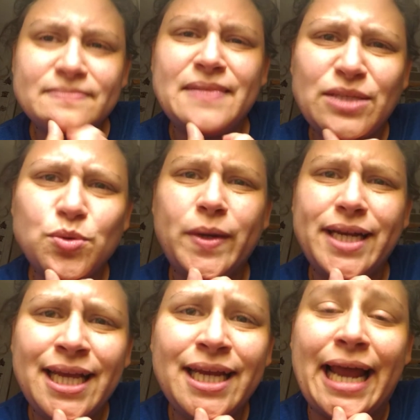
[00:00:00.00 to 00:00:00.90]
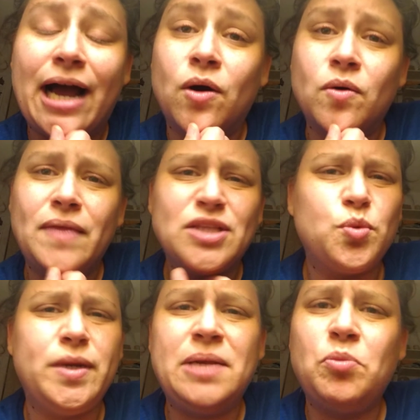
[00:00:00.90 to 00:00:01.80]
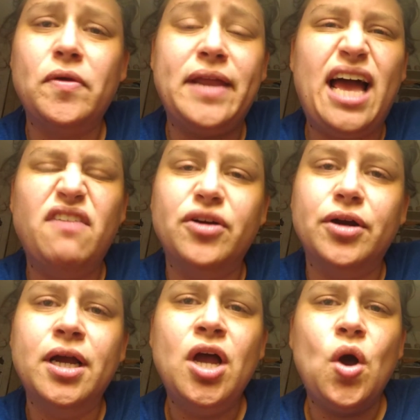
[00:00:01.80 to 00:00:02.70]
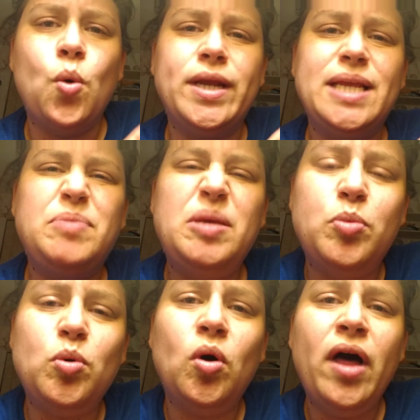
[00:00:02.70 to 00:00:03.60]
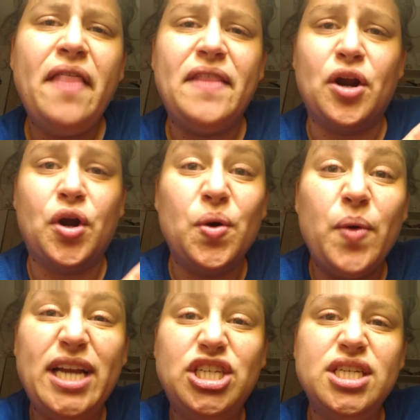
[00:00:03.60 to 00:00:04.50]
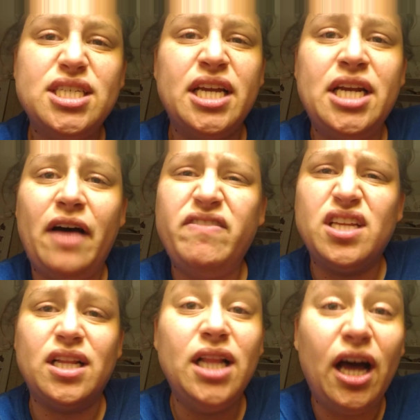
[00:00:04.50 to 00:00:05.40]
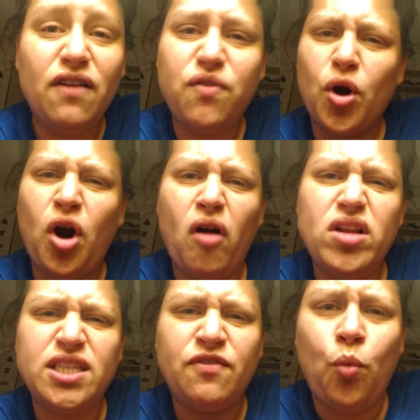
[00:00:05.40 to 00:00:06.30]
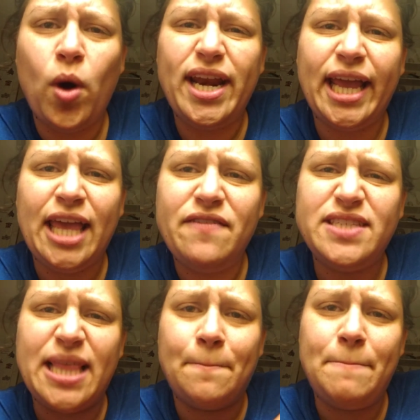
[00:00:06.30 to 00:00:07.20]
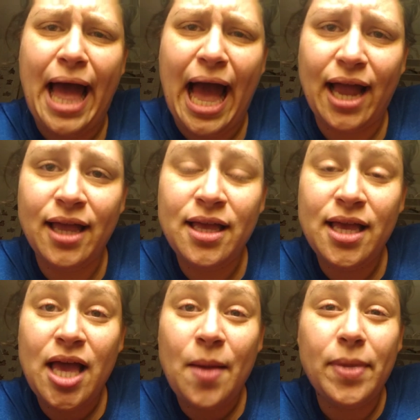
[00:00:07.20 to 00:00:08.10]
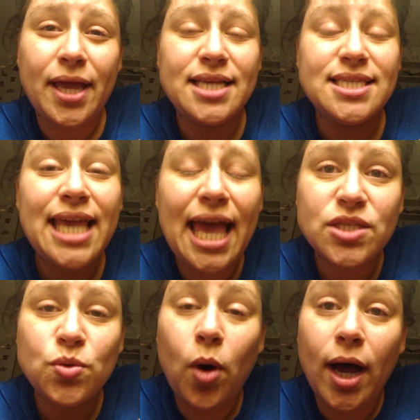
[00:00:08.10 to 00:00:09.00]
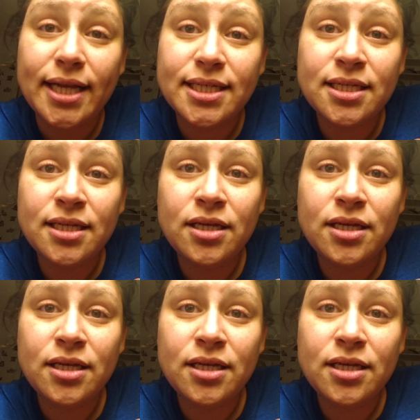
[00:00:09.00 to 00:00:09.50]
That's what we need now. That's what we need more than ever. We need people that are courageous enough to love regardless of what it gives them back. Because guess what?